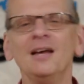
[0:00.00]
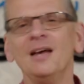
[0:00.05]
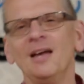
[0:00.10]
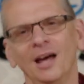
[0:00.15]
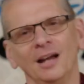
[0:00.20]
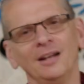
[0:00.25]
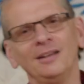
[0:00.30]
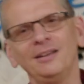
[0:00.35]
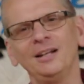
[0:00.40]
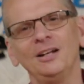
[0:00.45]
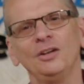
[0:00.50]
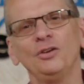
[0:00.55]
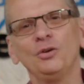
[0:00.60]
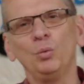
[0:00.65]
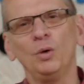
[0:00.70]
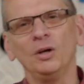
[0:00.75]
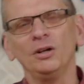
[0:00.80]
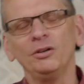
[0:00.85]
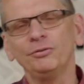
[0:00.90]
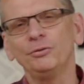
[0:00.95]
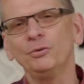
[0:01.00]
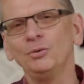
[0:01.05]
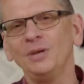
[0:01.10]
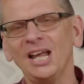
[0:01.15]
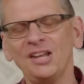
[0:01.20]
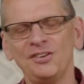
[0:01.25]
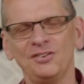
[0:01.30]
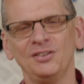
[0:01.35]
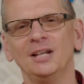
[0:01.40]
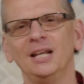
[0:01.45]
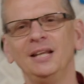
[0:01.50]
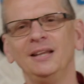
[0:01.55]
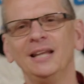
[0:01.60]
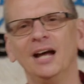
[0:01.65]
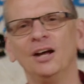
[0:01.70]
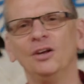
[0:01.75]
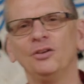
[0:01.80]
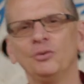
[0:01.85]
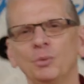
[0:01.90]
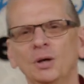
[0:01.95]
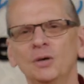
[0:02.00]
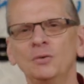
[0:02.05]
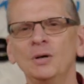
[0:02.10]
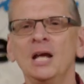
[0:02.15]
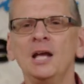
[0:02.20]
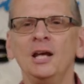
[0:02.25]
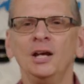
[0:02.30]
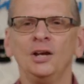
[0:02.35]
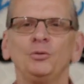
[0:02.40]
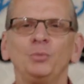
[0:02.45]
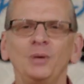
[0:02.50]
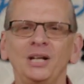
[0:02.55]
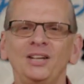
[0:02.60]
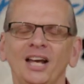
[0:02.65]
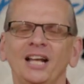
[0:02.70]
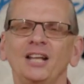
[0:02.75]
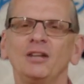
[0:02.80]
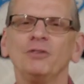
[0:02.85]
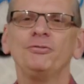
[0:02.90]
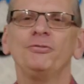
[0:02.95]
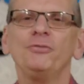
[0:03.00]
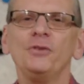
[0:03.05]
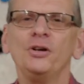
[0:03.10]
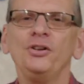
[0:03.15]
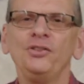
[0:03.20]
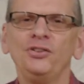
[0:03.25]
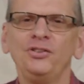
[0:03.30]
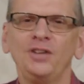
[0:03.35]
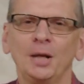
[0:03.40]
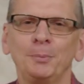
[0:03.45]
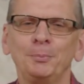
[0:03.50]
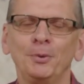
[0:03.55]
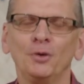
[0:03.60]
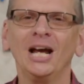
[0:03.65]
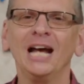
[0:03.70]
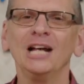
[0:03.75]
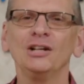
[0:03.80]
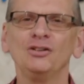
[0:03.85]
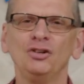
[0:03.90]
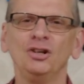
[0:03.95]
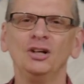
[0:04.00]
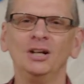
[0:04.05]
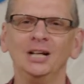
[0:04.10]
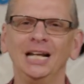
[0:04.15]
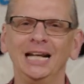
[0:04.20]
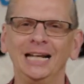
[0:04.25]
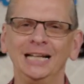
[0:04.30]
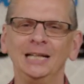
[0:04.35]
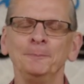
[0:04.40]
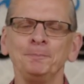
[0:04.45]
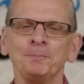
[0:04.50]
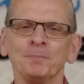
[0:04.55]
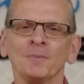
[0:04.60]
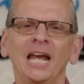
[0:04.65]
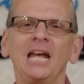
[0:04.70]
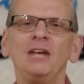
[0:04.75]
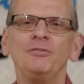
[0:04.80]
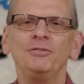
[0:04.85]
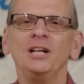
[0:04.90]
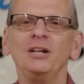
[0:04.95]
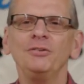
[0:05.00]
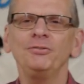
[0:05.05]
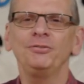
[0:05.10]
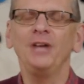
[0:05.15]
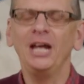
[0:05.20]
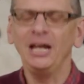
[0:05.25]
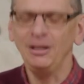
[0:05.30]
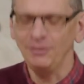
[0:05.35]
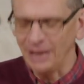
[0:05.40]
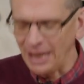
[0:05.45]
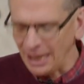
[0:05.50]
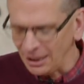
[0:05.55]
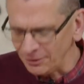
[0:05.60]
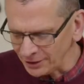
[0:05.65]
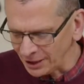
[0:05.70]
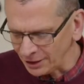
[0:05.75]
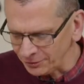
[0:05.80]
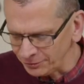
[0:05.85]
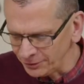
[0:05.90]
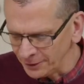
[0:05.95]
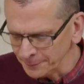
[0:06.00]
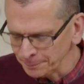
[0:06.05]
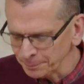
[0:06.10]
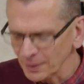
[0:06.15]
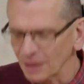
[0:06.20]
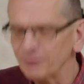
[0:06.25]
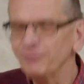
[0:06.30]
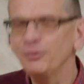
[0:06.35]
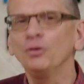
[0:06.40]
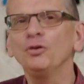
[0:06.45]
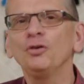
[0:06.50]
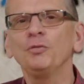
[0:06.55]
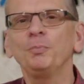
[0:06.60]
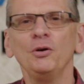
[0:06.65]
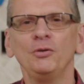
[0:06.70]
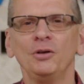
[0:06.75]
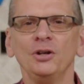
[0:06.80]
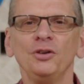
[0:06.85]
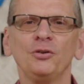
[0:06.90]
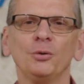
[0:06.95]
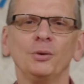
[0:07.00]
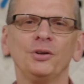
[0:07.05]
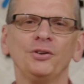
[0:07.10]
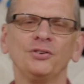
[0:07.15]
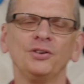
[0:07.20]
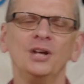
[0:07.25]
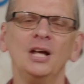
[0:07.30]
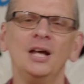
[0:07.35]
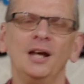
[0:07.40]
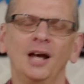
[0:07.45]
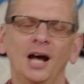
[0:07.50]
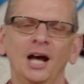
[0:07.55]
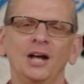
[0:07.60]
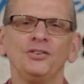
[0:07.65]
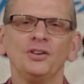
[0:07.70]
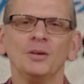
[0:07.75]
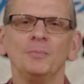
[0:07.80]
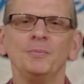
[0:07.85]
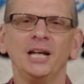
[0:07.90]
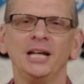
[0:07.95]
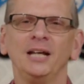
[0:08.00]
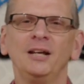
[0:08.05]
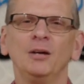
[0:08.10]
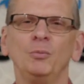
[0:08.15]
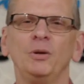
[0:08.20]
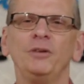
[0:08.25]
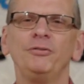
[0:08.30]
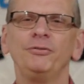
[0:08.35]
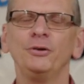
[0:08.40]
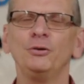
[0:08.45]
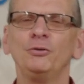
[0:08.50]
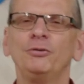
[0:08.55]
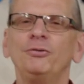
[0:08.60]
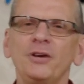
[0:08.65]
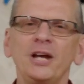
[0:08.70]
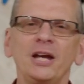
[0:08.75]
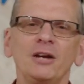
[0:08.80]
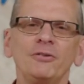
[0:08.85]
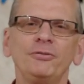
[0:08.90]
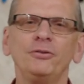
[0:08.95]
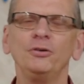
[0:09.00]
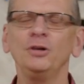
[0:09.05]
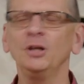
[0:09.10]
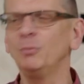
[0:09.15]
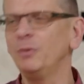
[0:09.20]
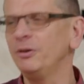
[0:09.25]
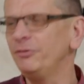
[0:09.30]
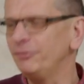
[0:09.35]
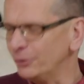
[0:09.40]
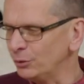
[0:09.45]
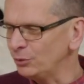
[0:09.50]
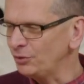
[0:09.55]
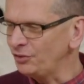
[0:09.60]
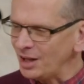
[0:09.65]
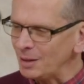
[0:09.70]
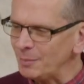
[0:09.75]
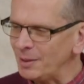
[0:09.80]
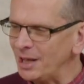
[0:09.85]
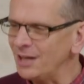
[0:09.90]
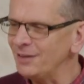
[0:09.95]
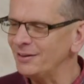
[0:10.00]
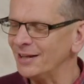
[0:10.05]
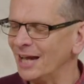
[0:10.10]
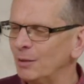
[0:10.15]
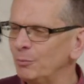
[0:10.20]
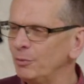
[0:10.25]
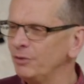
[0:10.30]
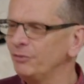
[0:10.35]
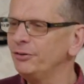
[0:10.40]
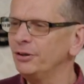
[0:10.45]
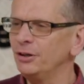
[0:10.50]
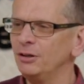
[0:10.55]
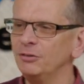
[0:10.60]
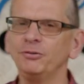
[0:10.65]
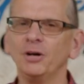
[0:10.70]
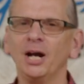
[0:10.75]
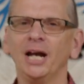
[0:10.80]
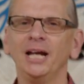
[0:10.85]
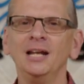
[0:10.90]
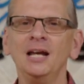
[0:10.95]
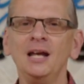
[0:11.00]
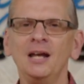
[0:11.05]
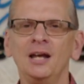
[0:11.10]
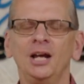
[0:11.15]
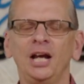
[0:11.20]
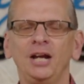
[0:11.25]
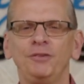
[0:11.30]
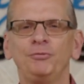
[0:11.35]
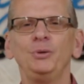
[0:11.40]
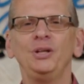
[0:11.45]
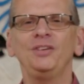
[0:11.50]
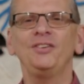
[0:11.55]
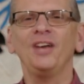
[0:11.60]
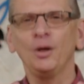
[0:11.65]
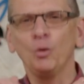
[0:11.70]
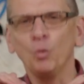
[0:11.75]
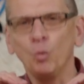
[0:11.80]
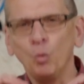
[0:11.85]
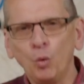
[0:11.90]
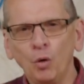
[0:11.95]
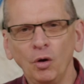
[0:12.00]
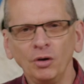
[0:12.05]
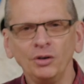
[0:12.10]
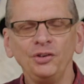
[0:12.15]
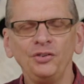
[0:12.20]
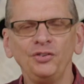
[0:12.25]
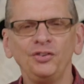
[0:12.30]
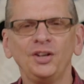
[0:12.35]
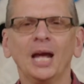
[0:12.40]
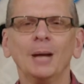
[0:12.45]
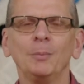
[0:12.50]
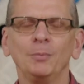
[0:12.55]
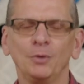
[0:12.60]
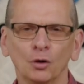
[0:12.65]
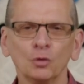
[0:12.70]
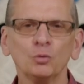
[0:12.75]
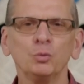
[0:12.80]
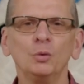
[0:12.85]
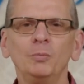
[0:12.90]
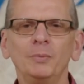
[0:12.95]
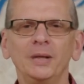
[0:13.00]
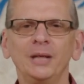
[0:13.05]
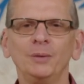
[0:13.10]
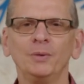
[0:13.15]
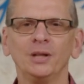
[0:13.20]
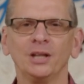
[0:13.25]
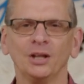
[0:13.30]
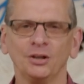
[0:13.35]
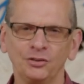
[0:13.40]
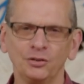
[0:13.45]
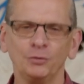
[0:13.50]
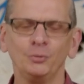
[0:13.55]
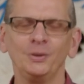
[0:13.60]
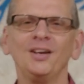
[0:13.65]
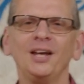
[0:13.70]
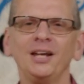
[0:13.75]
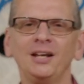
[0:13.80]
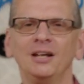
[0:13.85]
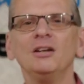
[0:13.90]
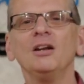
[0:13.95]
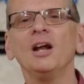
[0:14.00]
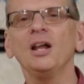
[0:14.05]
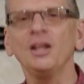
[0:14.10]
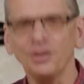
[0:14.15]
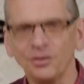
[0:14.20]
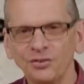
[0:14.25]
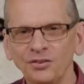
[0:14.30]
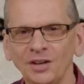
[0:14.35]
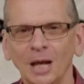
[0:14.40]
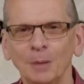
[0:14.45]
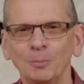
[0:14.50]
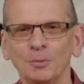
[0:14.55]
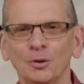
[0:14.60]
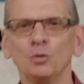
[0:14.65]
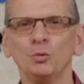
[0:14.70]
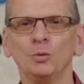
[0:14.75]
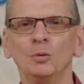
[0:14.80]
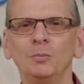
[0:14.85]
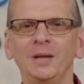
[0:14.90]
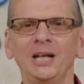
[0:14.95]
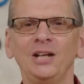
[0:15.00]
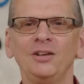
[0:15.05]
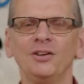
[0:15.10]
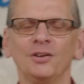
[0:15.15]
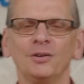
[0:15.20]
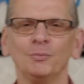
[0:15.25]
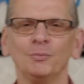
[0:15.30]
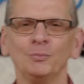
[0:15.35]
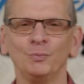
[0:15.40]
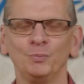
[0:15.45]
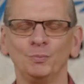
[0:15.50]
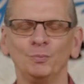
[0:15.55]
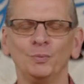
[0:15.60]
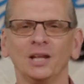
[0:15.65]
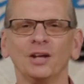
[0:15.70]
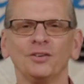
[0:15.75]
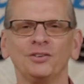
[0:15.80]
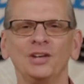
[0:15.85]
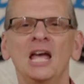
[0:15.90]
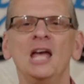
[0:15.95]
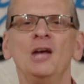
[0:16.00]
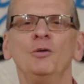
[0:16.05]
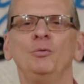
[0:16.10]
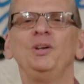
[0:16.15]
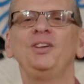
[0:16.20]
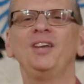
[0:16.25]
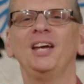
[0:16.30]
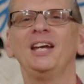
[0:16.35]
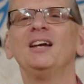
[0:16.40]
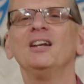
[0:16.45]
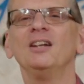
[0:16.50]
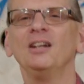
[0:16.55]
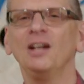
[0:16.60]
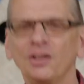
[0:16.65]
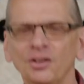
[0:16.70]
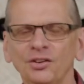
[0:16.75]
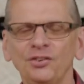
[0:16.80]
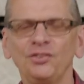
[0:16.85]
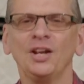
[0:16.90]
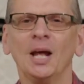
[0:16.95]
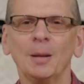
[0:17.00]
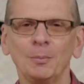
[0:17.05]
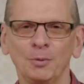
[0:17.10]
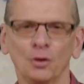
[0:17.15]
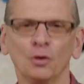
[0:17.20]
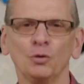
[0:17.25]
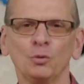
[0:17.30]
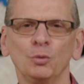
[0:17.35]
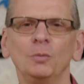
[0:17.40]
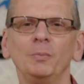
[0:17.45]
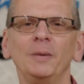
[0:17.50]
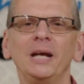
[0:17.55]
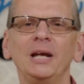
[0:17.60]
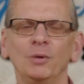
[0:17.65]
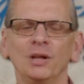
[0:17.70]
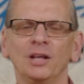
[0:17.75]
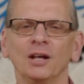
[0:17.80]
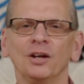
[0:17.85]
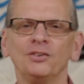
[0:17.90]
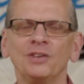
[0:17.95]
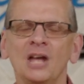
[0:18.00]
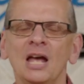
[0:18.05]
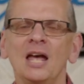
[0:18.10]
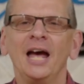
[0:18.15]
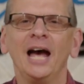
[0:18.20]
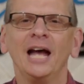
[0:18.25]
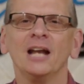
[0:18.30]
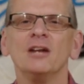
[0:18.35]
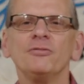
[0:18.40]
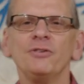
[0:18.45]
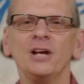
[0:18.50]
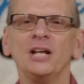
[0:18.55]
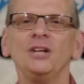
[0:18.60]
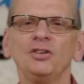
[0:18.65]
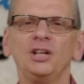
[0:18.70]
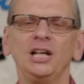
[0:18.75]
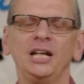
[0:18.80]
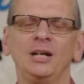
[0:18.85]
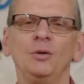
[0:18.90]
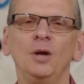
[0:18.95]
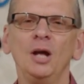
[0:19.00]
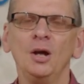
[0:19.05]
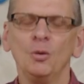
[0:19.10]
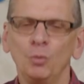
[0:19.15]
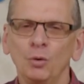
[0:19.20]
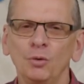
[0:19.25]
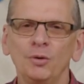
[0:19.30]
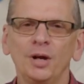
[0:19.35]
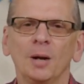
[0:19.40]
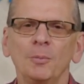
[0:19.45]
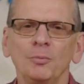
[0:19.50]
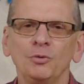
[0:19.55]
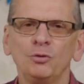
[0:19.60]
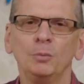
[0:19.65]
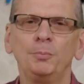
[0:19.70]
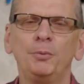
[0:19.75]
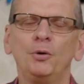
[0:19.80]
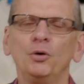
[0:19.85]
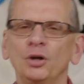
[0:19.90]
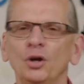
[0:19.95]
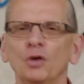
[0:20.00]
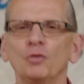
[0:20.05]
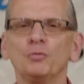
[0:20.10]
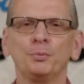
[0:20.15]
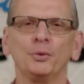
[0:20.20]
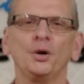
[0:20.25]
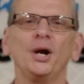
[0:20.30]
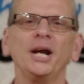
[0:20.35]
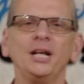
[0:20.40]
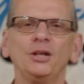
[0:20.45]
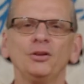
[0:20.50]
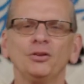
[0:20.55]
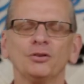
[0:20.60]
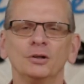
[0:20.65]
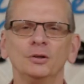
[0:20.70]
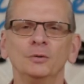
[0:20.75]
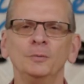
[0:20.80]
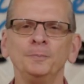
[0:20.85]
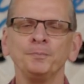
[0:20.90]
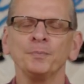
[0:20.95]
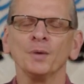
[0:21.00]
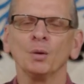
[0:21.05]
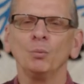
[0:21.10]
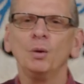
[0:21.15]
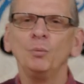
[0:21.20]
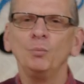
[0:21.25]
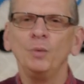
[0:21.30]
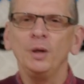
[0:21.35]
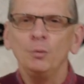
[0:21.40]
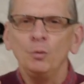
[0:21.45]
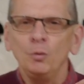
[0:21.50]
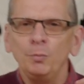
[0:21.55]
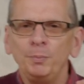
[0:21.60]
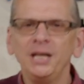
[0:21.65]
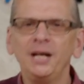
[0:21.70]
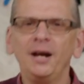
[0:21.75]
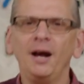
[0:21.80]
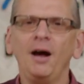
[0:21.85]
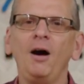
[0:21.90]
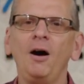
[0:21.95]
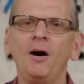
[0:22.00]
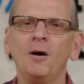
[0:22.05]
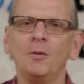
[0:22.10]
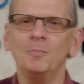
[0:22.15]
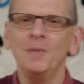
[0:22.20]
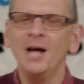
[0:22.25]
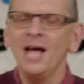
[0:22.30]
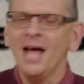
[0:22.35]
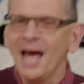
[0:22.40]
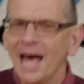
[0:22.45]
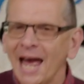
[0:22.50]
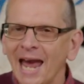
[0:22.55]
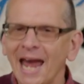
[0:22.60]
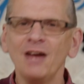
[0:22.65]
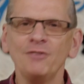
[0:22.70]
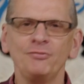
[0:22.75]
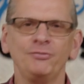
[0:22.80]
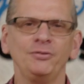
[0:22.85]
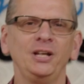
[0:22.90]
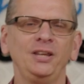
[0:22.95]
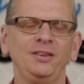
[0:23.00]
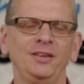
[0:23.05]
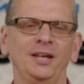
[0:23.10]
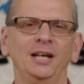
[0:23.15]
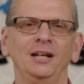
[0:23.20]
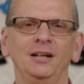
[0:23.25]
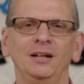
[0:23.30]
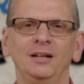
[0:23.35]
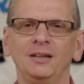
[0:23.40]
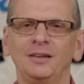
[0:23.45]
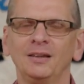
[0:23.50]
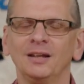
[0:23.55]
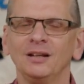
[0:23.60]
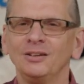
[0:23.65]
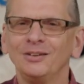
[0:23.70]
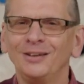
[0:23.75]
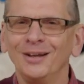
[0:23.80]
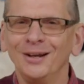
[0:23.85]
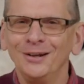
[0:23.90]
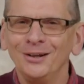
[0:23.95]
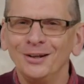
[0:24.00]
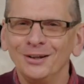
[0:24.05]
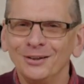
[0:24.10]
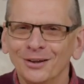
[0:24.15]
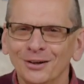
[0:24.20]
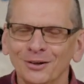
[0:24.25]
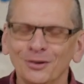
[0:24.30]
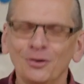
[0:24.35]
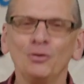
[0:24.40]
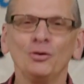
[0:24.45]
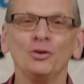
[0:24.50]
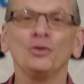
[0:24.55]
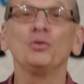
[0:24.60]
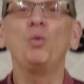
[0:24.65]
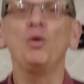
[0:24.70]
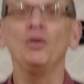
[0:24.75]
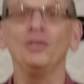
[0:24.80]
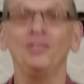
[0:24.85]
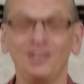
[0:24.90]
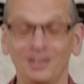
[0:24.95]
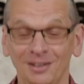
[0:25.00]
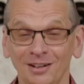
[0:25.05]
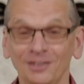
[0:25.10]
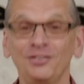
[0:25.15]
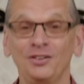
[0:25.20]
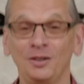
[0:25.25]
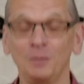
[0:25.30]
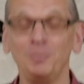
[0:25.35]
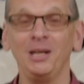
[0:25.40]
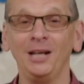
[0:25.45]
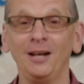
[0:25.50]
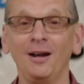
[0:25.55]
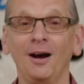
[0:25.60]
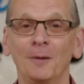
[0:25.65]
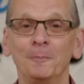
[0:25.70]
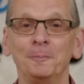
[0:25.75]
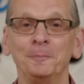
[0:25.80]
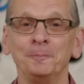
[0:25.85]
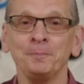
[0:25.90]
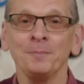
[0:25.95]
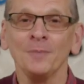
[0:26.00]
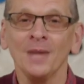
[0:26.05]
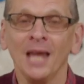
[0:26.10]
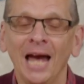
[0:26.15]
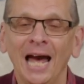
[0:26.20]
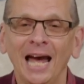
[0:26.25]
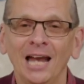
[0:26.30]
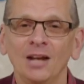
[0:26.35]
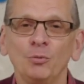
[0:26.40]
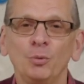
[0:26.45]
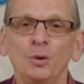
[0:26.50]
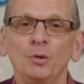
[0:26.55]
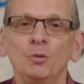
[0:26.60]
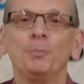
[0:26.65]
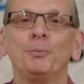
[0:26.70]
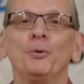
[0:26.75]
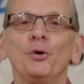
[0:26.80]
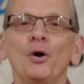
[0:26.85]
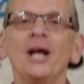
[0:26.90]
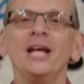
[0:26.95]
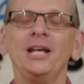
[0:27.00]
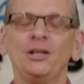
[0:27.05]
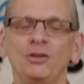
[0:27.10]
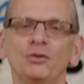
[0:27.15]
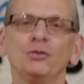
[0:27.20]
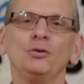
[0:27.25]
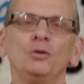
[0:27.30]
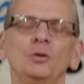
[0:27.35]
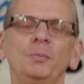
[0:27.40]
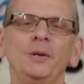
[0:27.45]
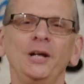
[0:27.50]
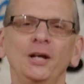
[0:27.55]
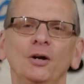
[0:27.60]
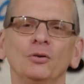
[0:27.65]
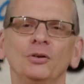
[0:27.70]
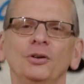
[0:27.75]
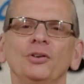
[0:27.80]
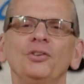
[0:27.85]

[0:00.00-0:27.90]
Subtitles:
And I think there's a wonderful lesson in that as well. As we take the first step on our journey, even if God's spoken to us something, can we feel fearful and we feel timid and we feel afraid? If we take one step, God will meet with us. If we take another step, God will meet with us. If we take another step, God will meet with us. And eventually we'll come to a point of breakthrough when we will become everything that God has wanted us to become, and we will break through beyond